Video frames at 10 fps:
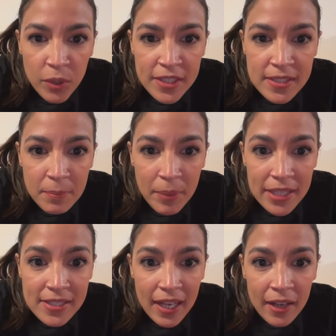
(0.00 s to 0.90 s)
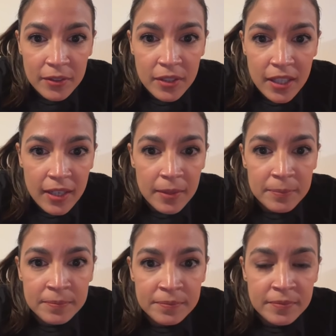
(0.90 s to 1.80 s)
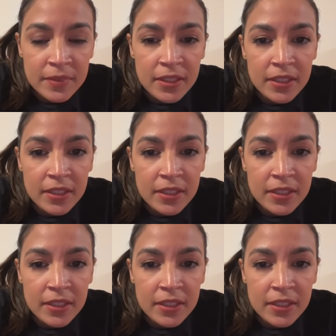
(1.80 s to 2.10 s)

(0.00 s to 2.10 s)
what is the best outcome